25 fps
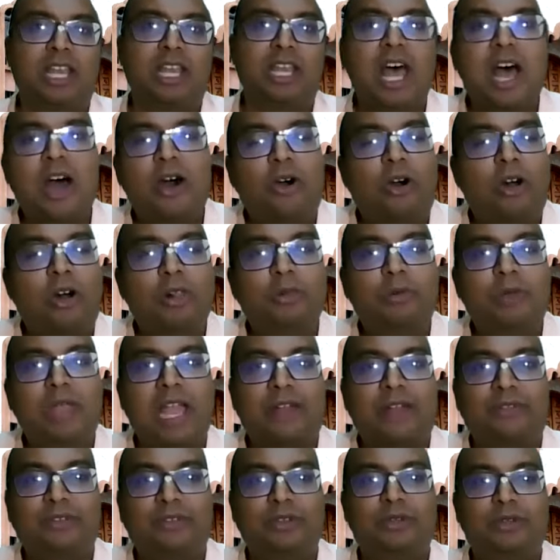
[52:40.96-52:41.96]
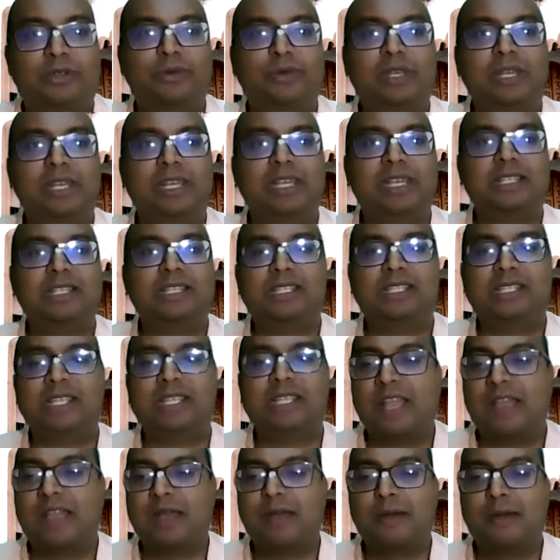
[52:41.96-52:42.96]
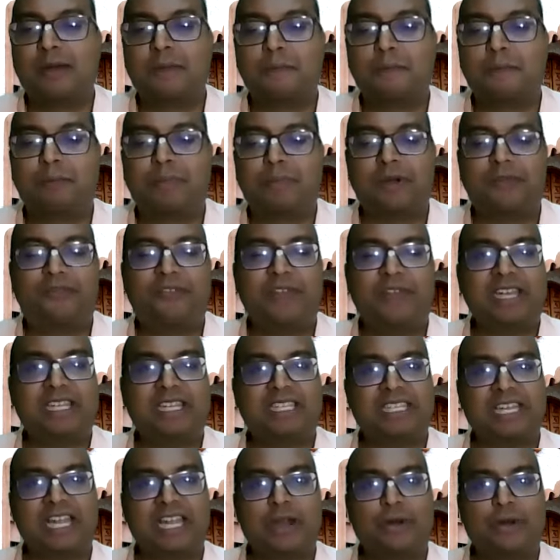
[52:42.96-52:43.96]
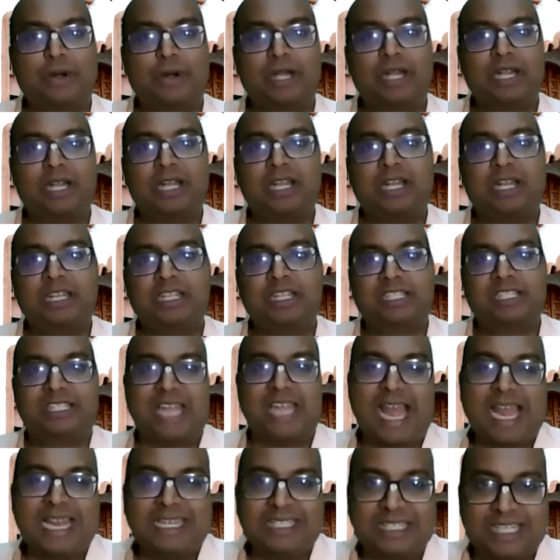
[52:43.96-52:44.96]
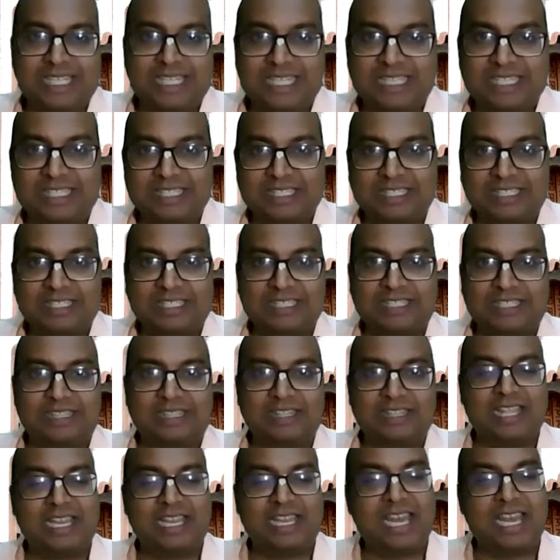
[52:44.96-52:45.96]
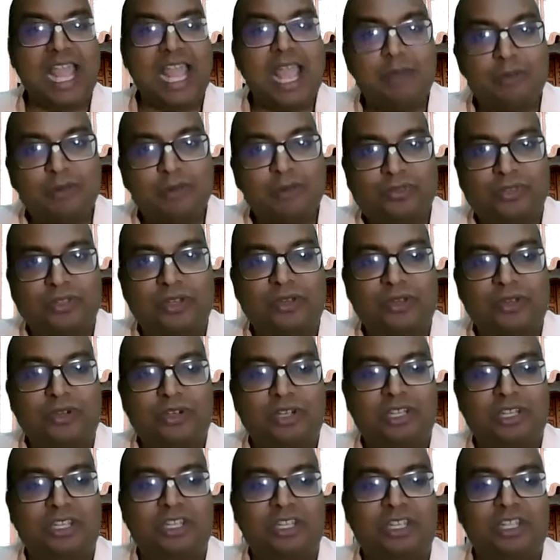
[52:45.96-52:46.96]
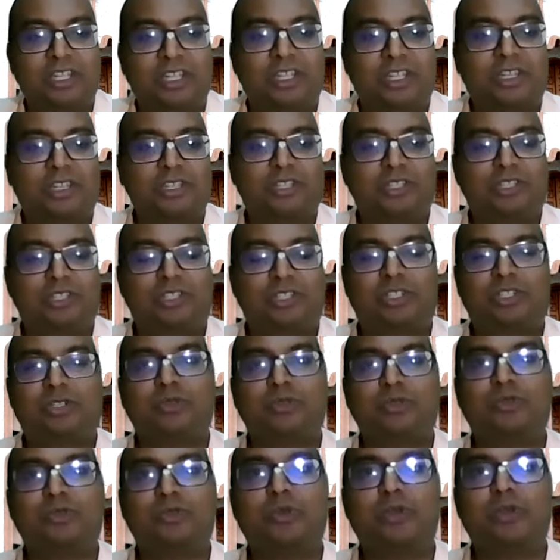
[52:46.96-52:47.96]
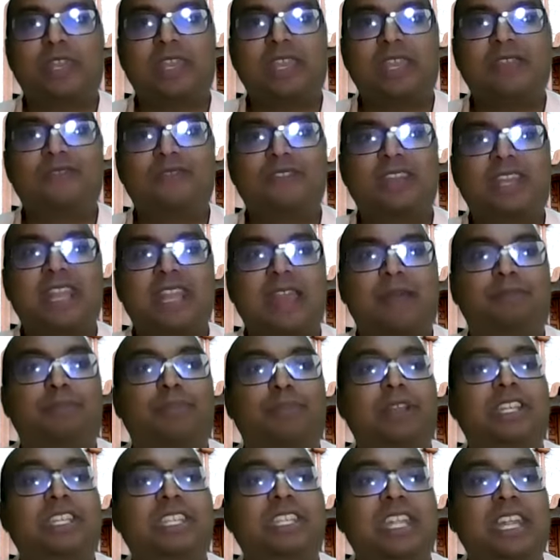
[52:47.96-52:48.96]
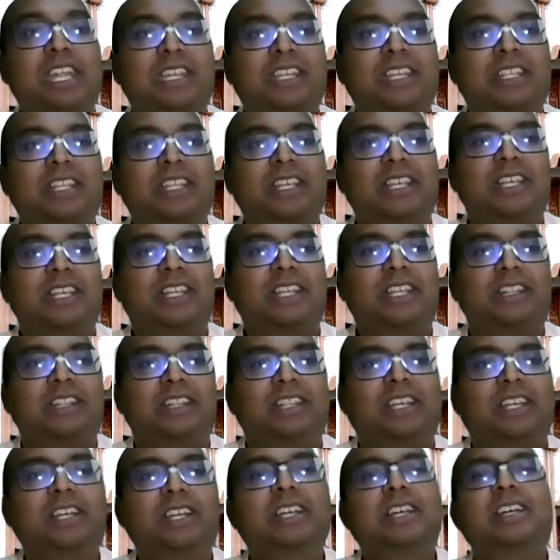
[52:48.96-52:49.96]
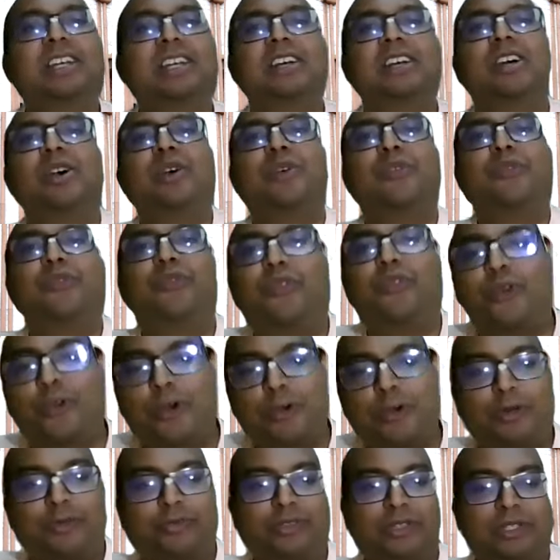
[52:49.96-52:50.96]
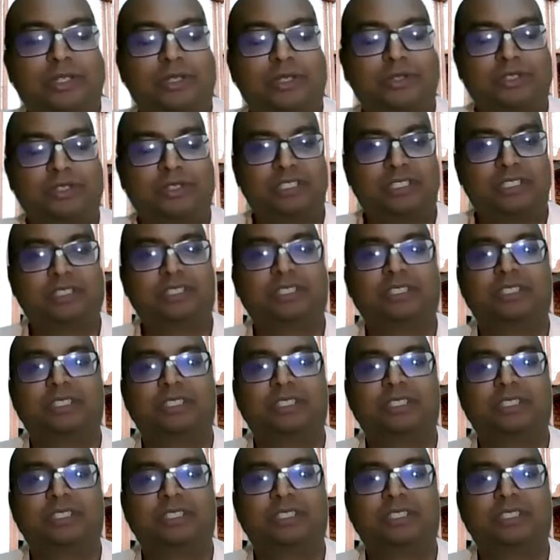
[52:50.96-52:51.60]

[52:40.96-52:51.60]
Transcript: Now all we have to do is perfect our chanting the name of the Lord to even appreciate the form of the Lord.